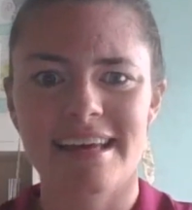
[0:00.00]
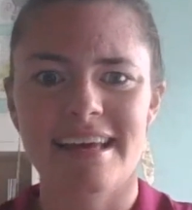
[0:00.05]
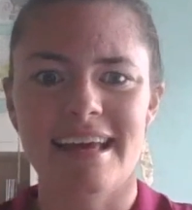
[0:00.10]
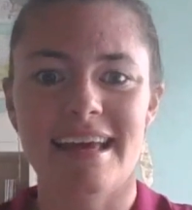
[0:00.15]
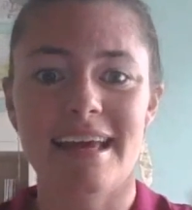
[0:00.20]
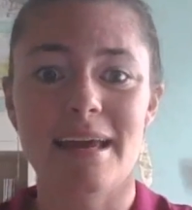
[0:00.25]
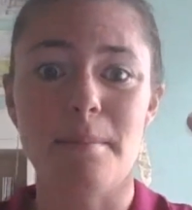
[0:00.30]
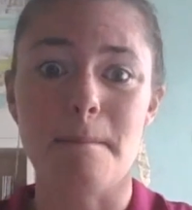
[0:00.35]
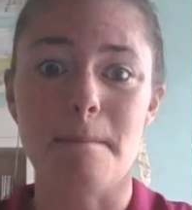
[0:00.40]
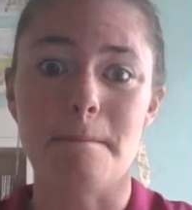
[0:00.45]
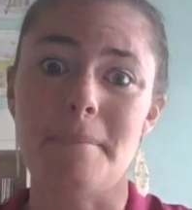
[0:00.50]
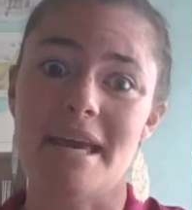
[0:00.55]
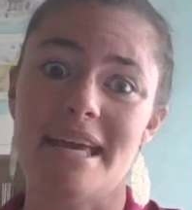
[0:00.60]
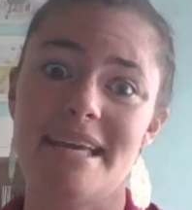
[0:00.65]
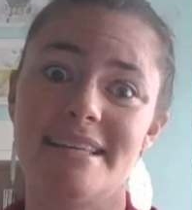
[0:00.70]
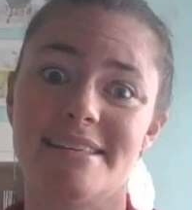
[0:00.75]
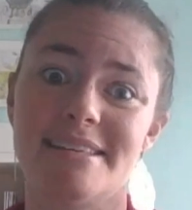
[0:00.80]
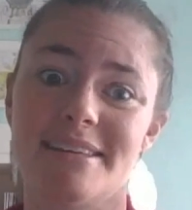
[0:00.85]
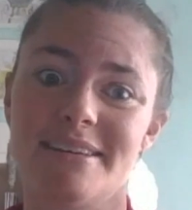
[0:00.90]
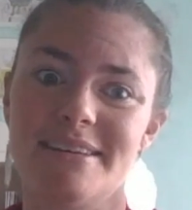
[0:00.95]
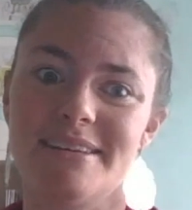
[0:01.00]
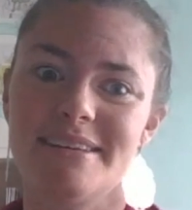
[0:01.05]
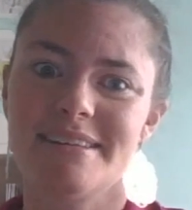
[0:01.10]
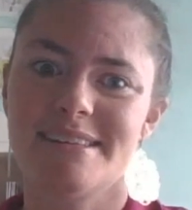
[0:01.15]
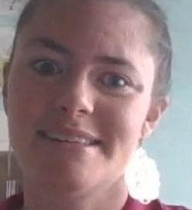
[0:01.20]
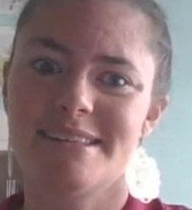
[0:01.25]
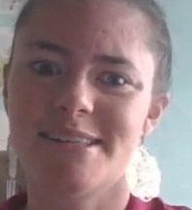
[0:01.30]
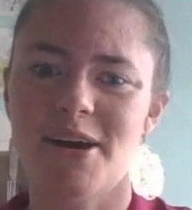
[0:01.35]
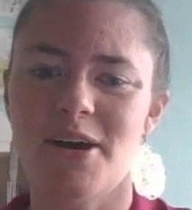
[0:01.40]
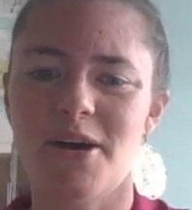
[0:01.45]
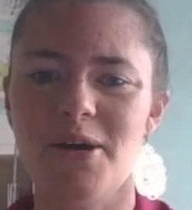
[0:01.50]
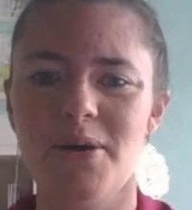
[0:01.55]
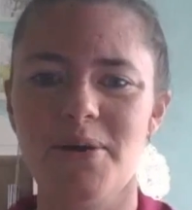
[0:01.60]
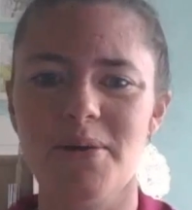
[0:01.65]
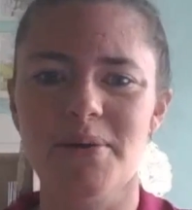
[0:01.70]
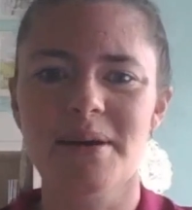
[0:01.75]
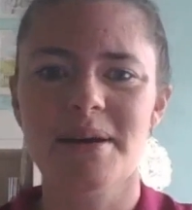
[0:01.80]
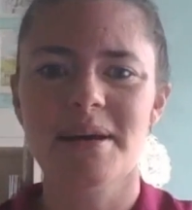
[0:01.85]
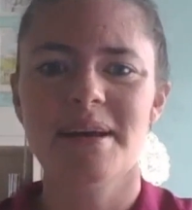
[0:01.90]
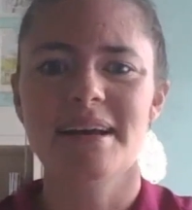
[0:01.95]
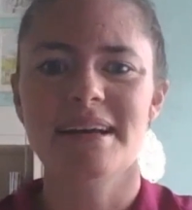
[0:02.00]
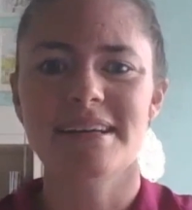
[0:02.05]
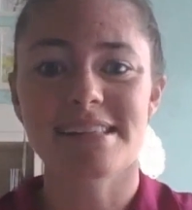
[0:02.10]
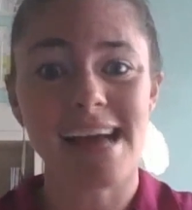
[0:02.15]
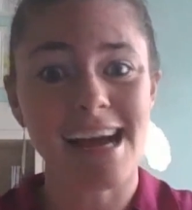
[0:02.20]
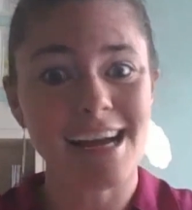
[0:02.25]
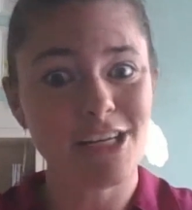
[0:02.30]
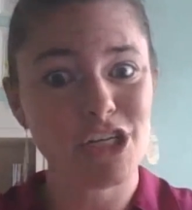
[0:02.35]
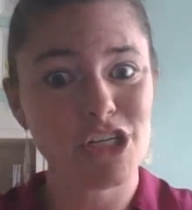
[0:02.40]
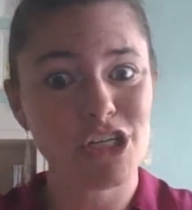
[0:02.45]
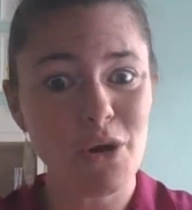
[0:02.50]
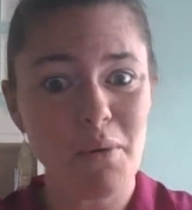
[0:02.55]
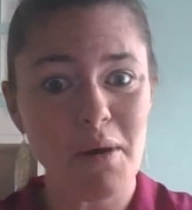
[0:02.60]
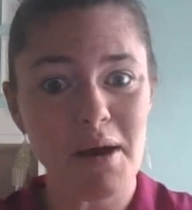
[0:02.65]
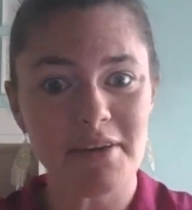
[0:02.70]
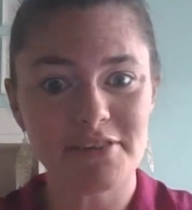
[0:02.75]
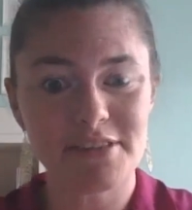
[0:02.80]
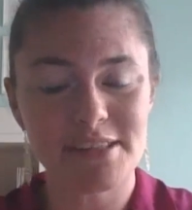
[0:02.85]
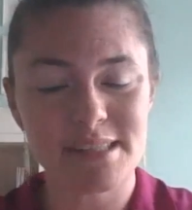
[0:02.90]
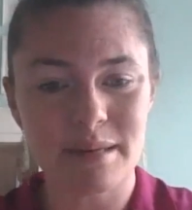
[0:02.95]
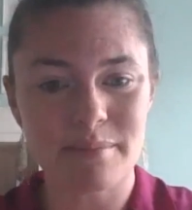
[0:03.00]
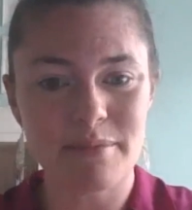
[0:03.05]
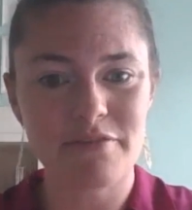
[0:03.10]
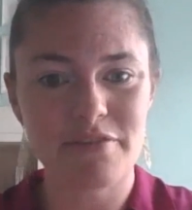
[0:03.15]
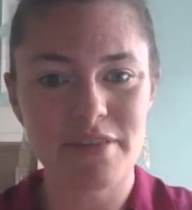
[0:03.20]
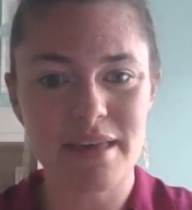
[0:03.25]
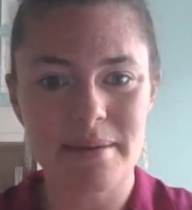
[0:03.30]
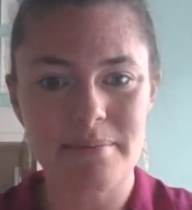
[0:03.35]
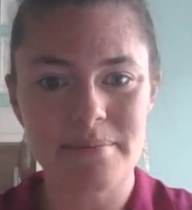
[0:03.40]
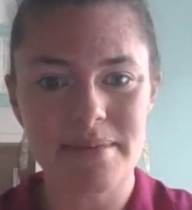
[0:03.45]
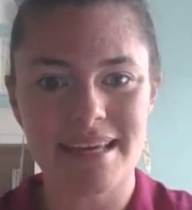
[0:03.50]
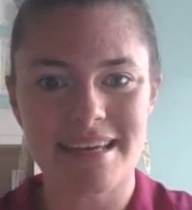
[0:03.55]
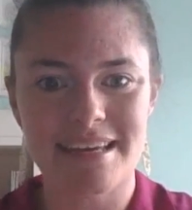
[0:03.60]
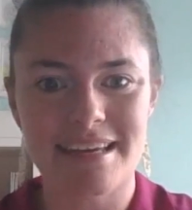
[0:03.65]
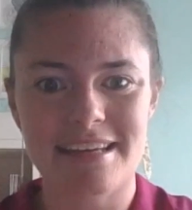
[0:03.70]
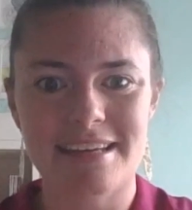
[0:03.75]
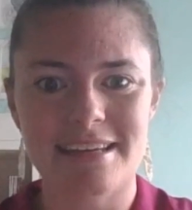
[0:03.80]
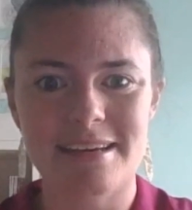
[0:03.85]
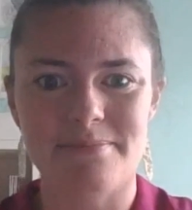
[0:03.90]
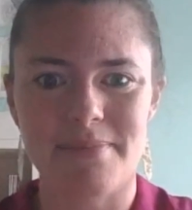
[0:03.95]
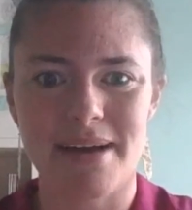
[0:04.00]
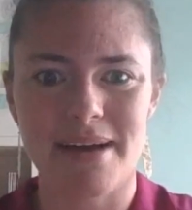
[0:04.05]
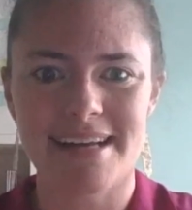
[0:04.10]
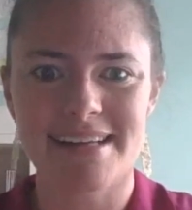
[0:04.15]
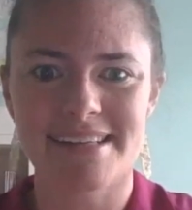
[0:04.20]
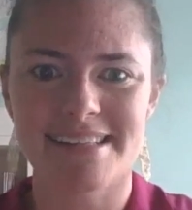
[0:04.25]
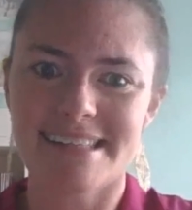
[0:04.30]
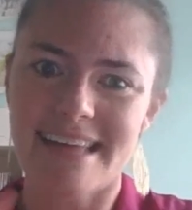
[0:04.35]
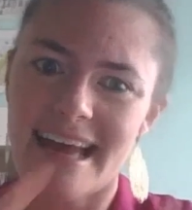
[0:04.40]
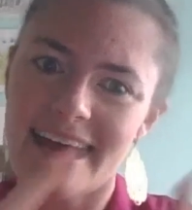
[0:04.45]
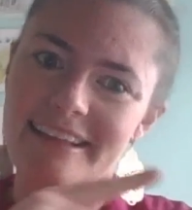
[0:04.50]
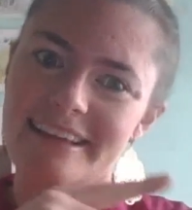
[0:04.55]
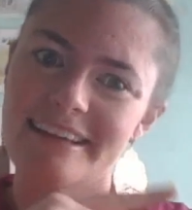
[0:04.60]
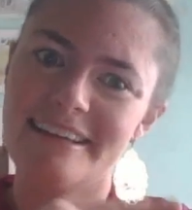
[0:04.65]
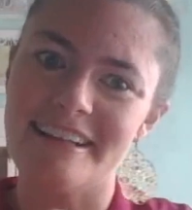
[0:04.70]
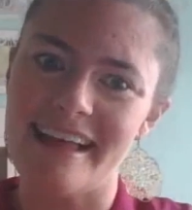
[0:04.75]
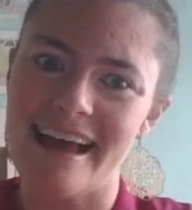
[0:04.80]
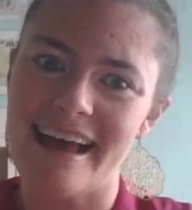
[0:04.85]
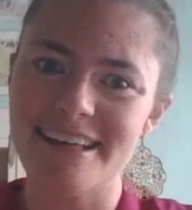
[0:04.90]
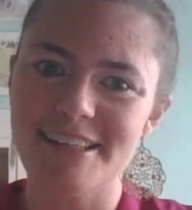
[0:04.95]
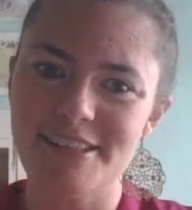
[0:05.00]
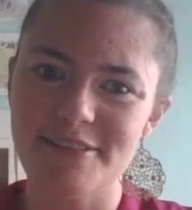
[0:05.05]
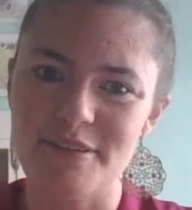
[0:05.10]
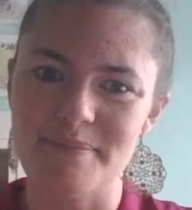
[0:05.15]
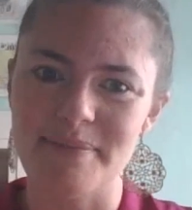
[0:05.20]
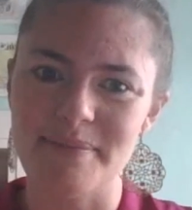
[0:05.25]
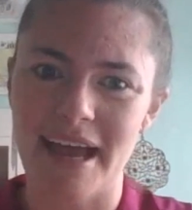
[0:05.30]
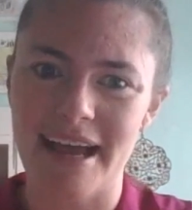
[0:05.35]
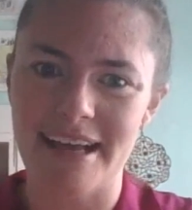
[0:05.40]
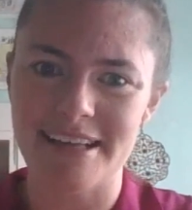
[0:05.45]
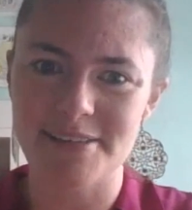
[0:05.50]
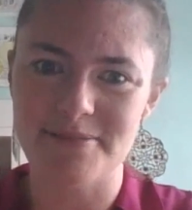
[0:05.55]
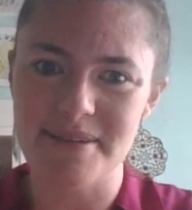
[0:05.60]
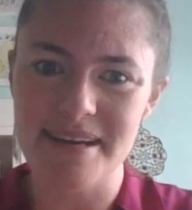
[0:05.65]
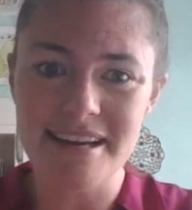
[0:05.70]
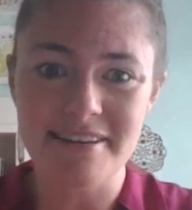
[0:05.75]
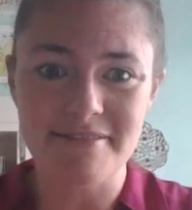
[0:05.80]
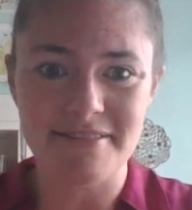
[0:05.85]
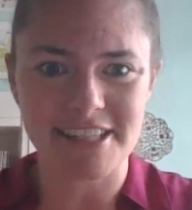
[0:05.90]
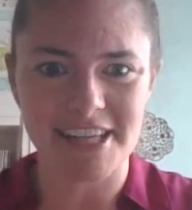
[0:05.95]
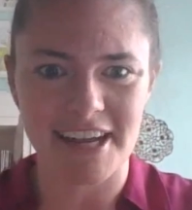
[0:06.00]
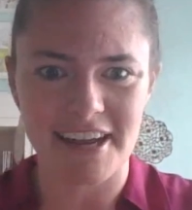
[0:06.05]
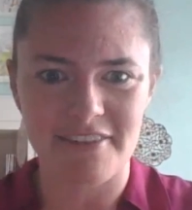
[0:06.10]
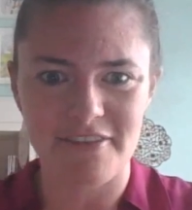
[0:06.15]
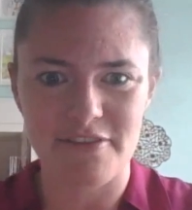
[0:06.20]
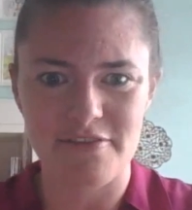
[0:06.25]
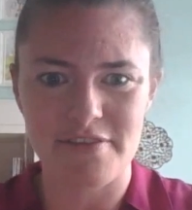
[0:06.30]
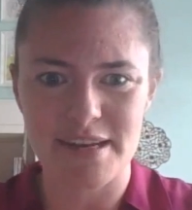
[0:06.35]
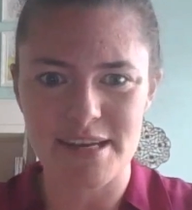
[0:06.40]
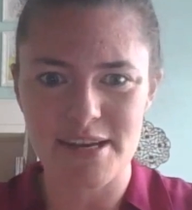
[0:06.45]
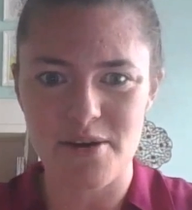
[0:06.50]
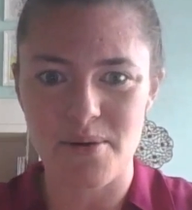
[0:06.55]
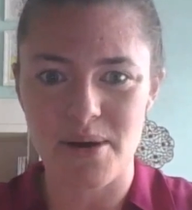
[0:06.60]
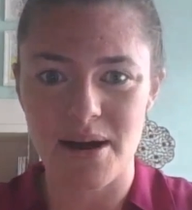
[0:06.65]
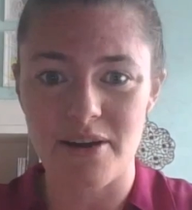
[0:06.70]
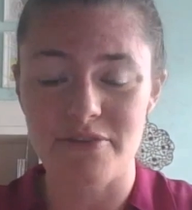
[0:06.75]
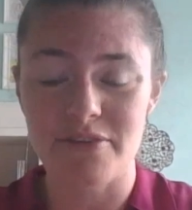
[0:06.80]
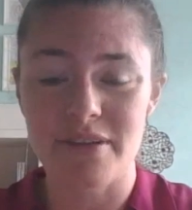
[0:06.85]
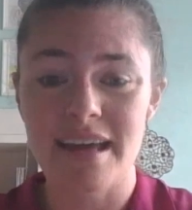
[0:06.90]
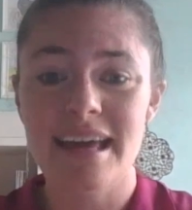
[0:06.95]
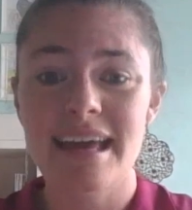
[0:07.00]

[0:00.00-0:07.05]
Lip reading: and basil. So I show off some of them in my salad class from last week, which I have a video of.